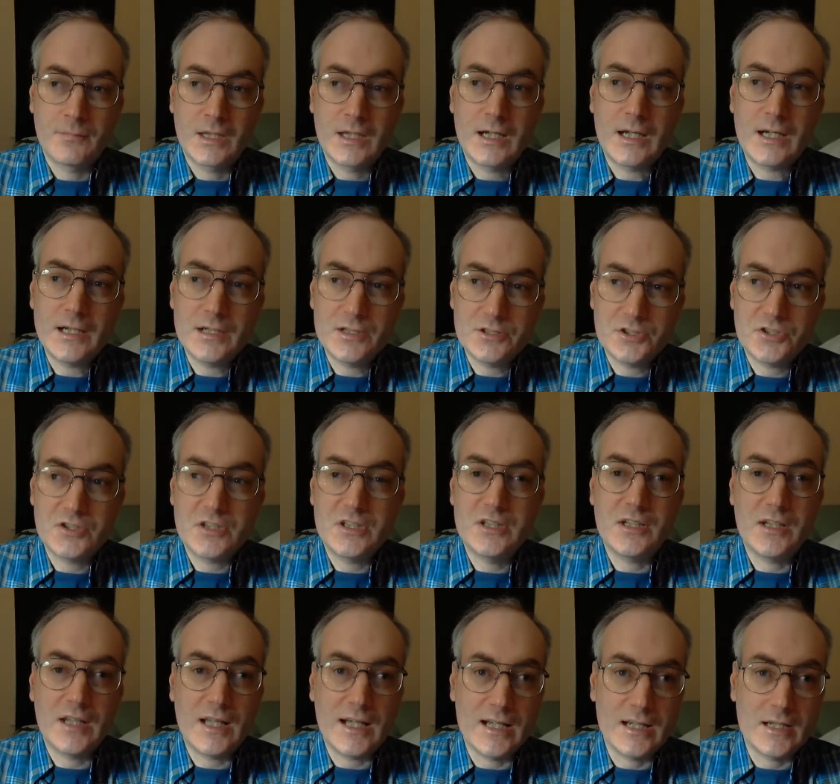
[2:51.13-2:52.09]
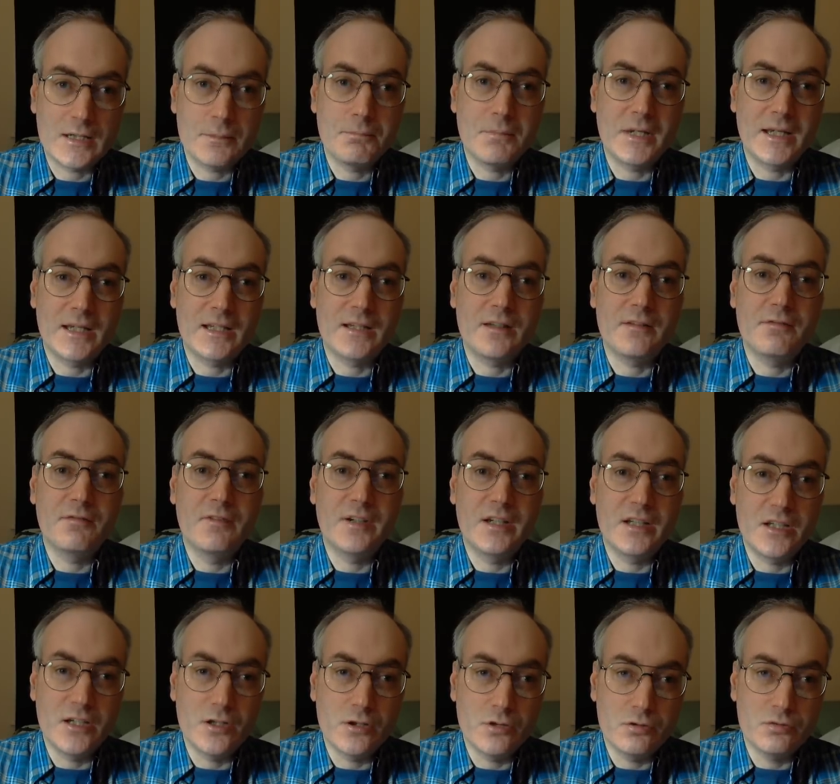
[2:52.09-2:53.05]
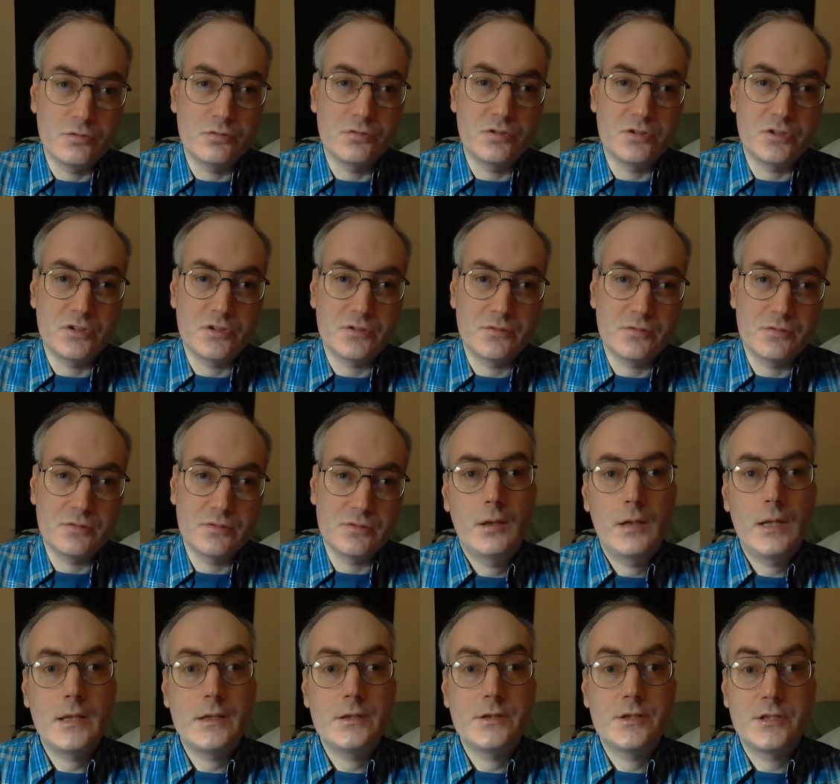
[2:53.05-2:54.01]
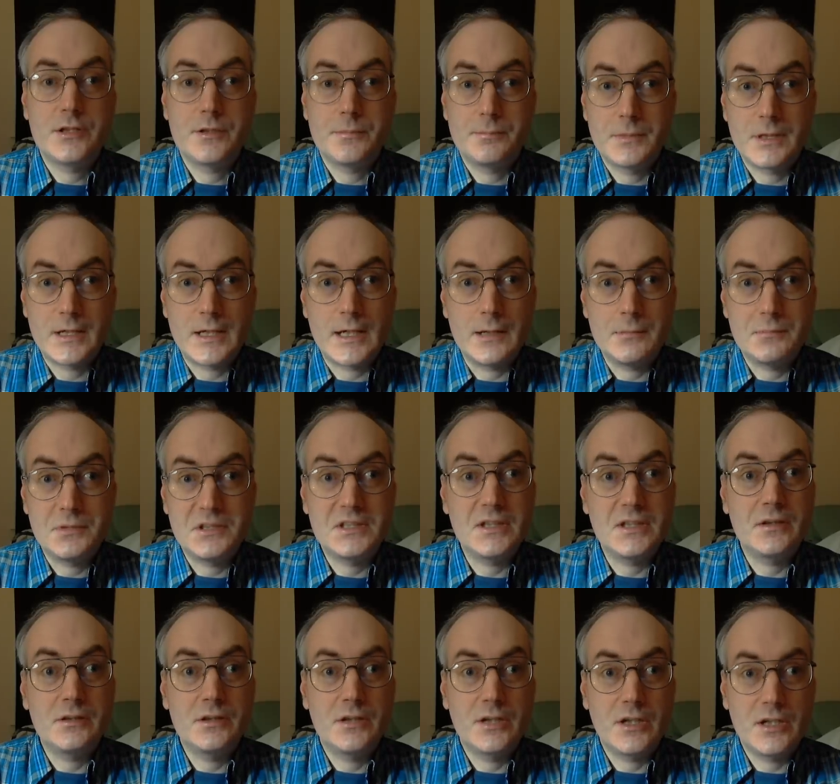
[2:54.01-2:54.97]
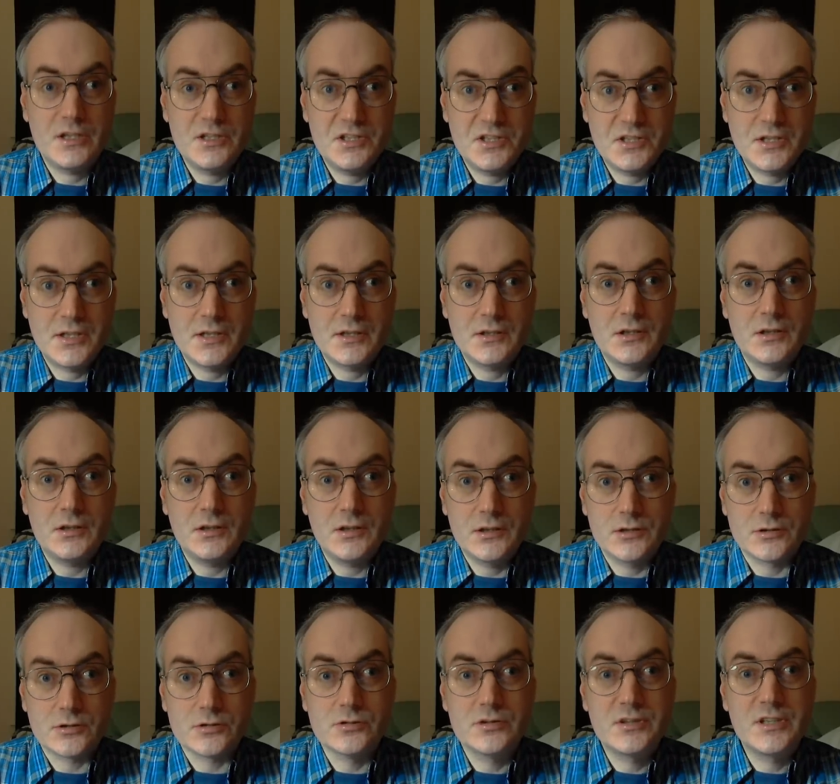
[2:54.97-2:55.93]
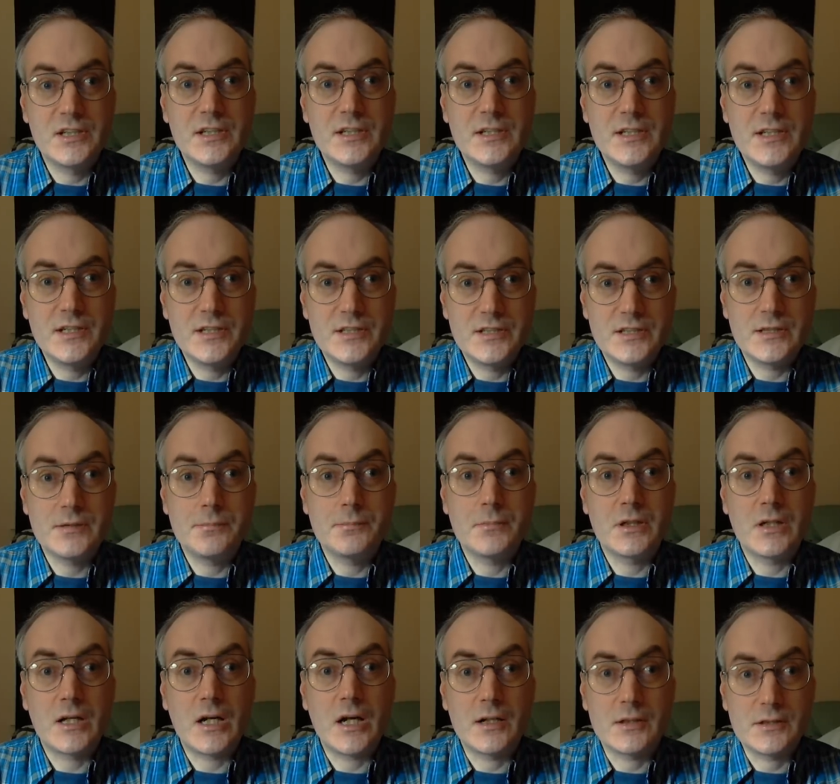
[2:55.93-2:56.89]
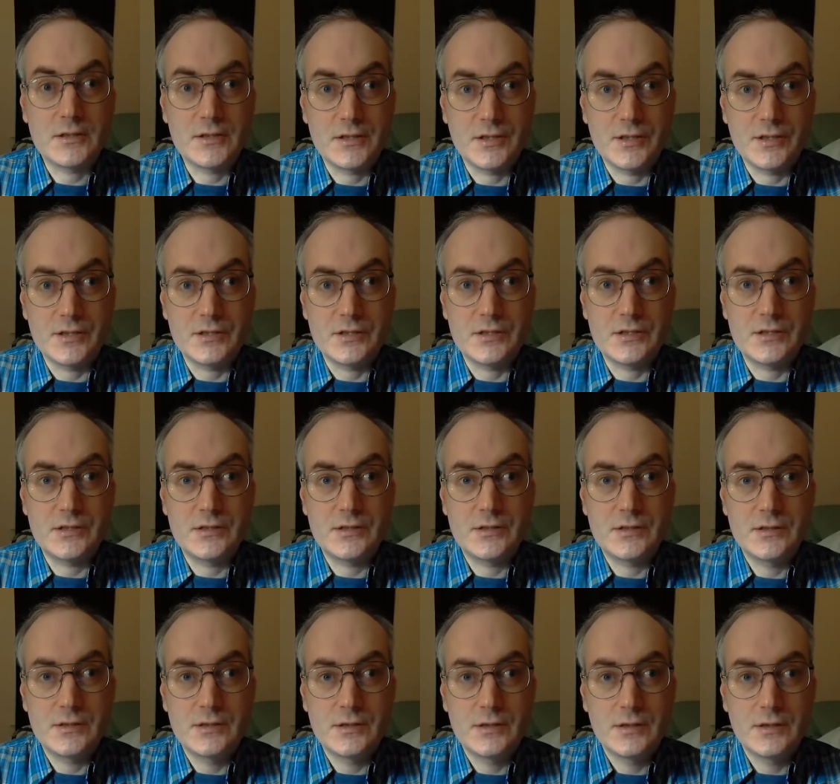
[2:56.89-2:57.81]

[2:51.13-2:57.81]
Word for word: I actually like making videos, and sometimes it does get a little tedious and monotonous.